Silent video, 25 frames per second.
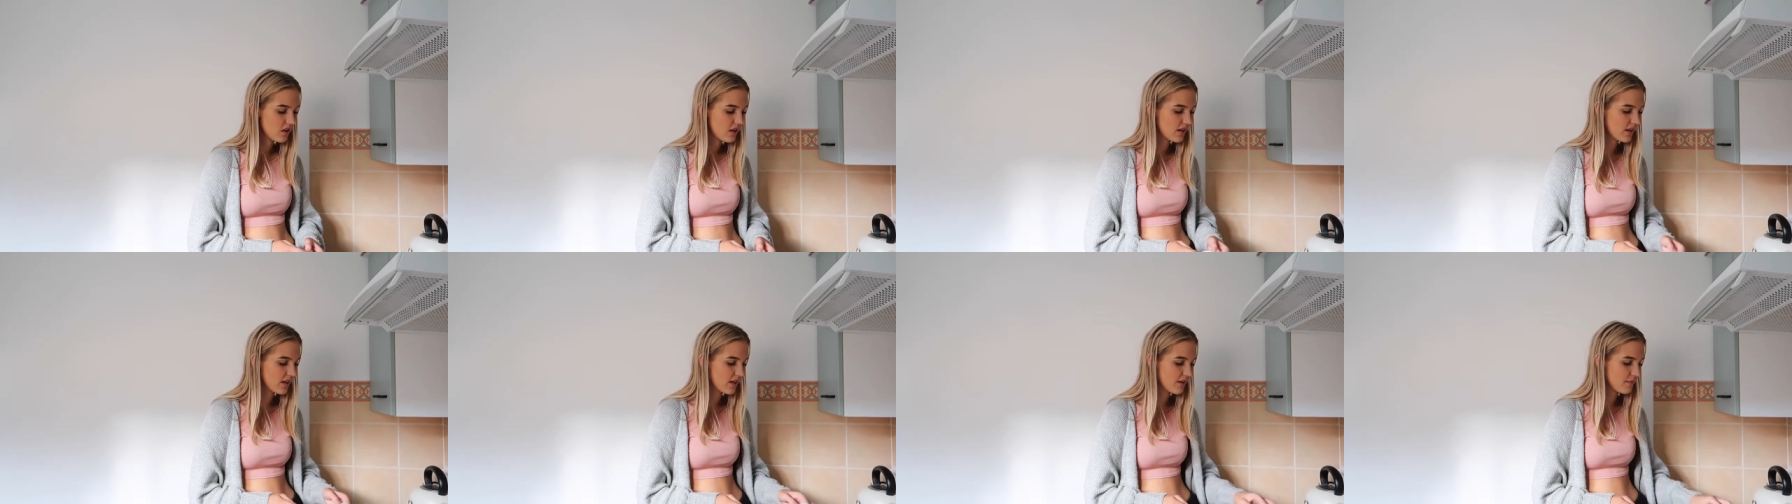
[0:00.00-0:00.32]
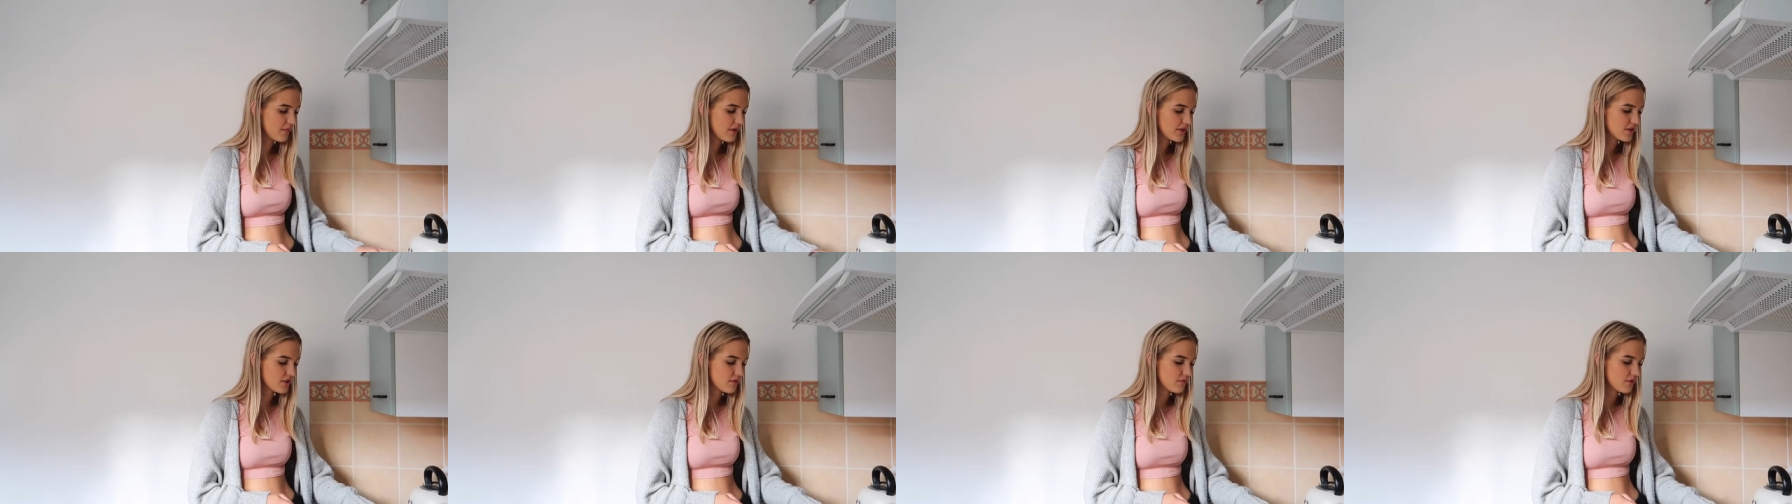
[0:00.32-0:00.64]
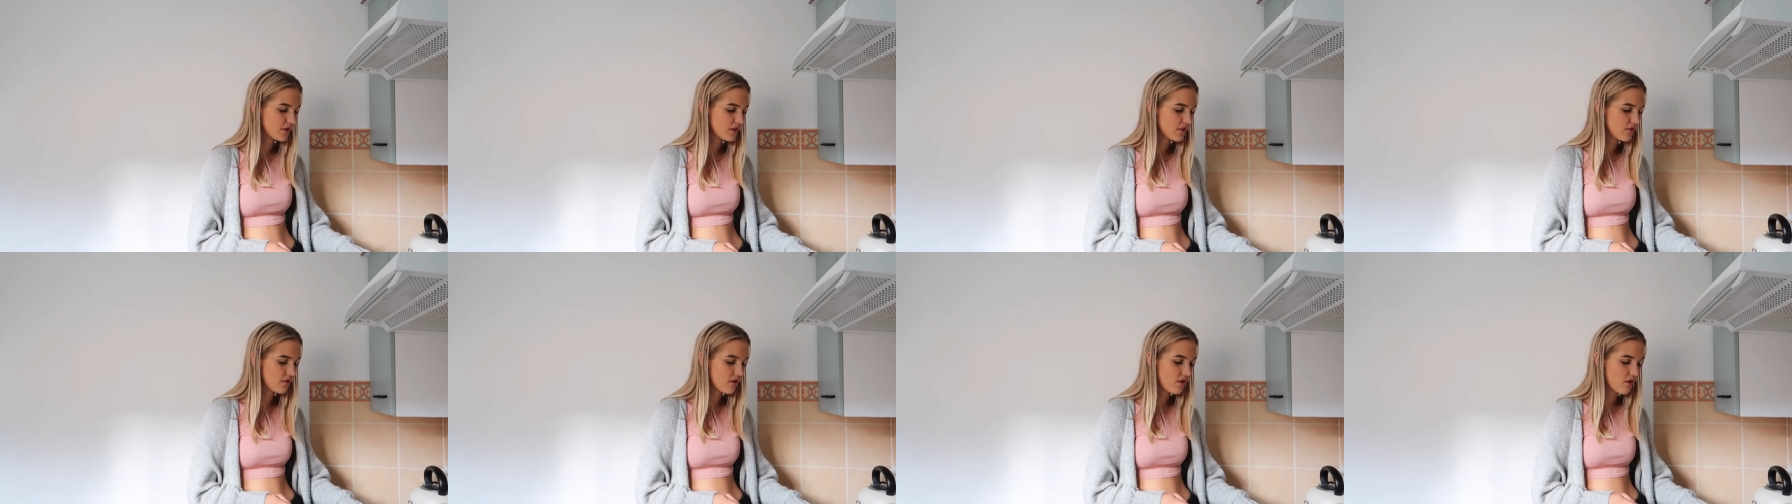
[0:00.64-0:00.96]
like, imagine
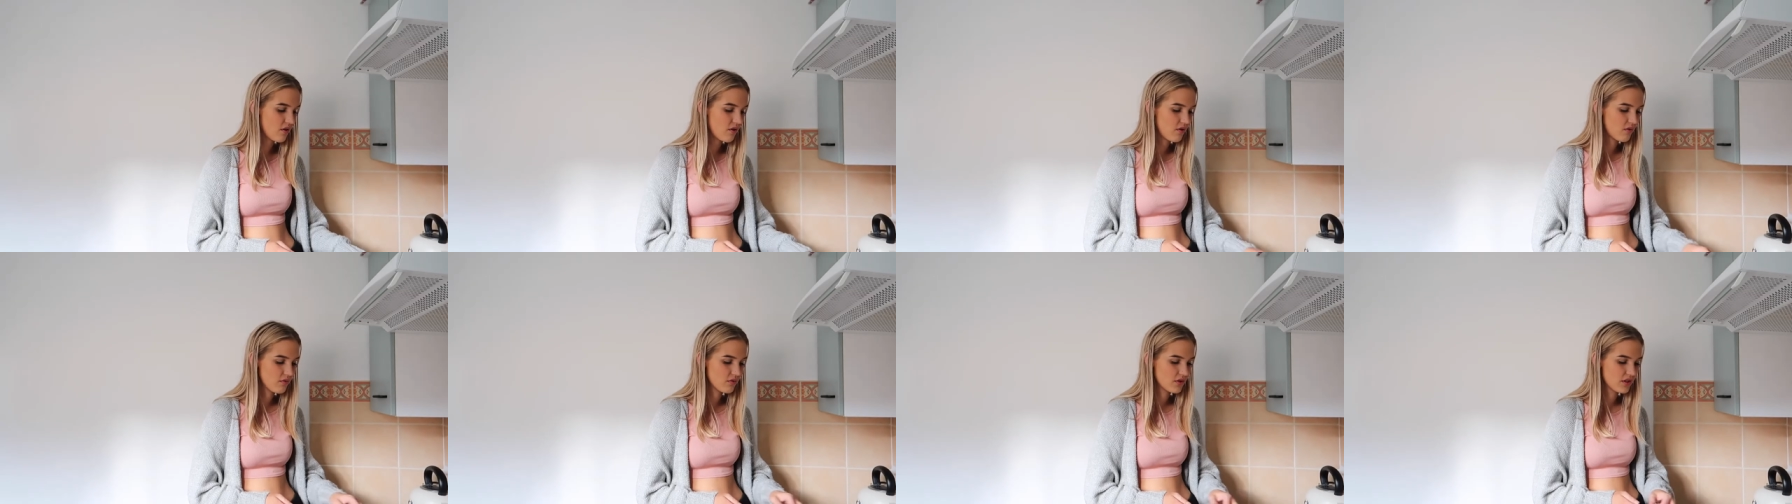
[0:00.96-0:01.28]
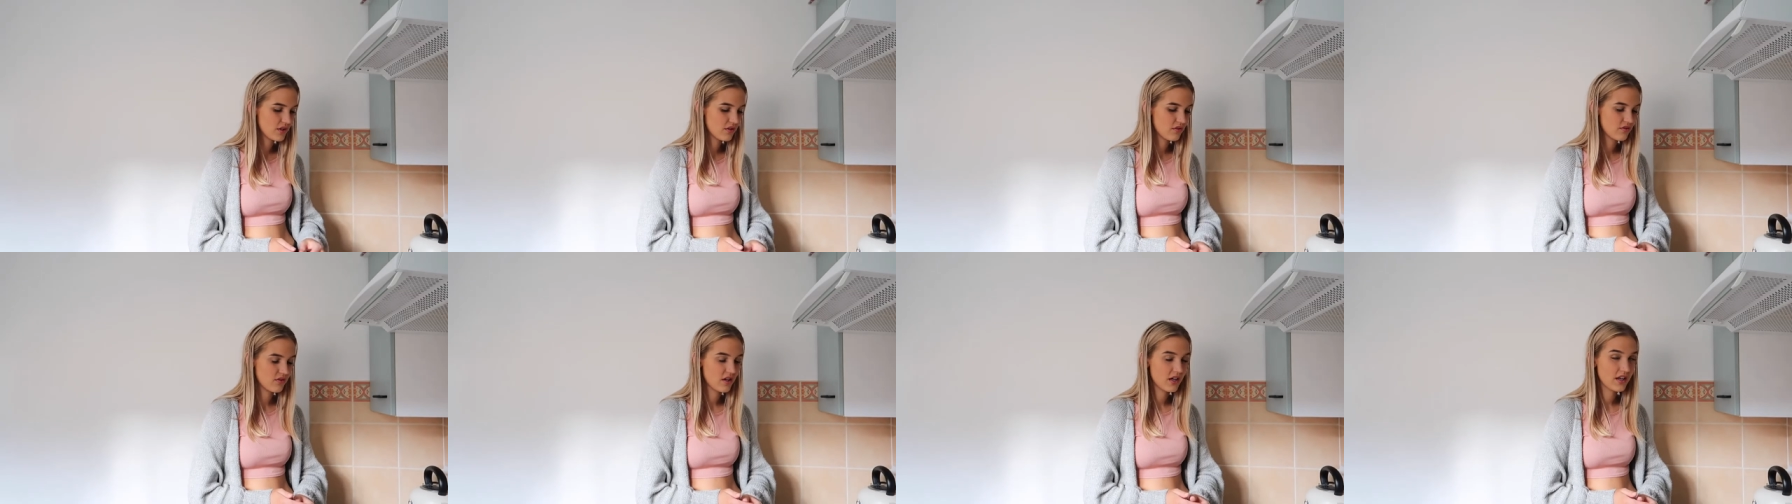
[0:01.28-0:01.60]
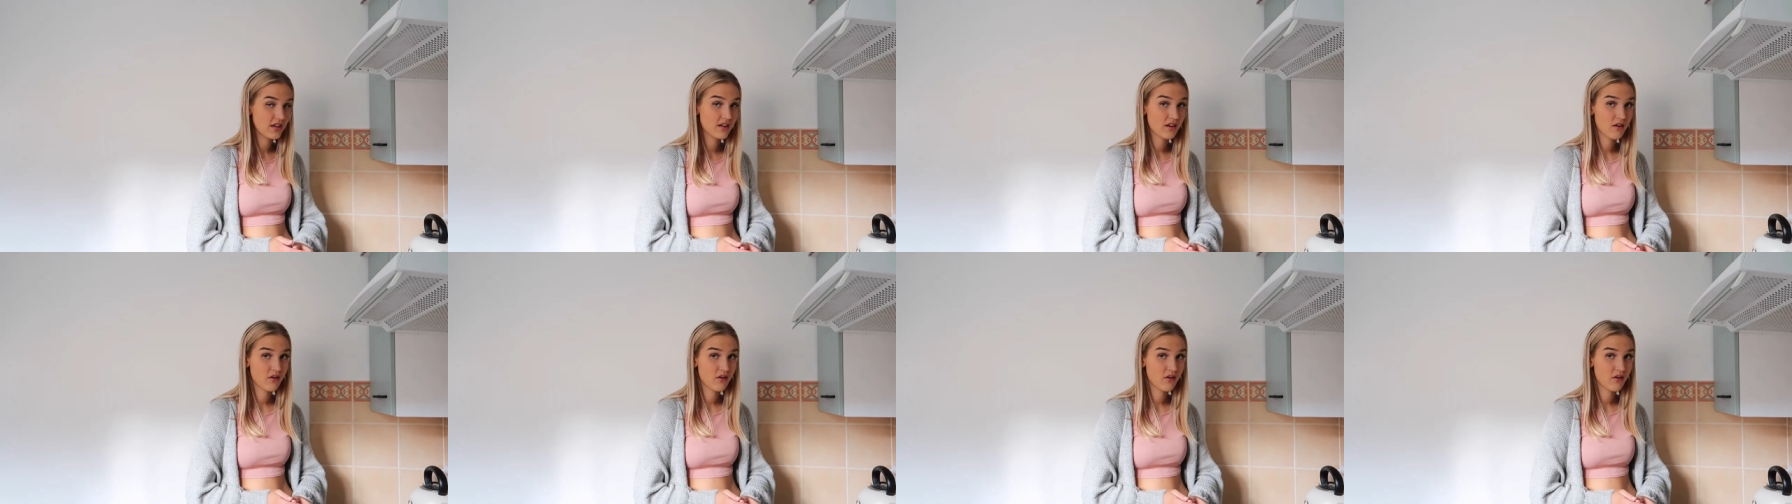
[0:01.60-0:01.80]
when you're old and you're like